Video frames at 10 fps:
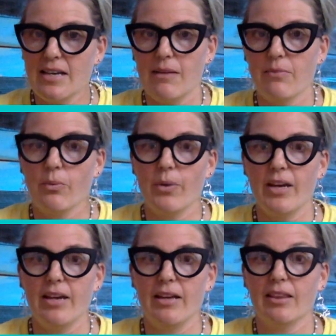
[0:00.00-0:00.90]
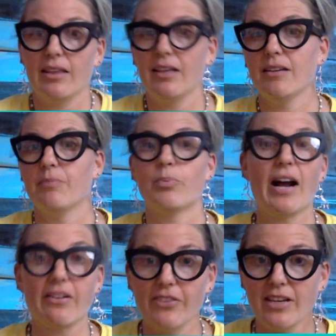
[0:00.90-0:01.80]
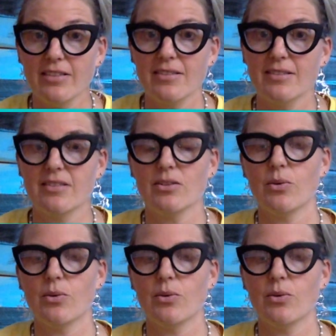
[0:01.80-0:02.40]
them with breakfast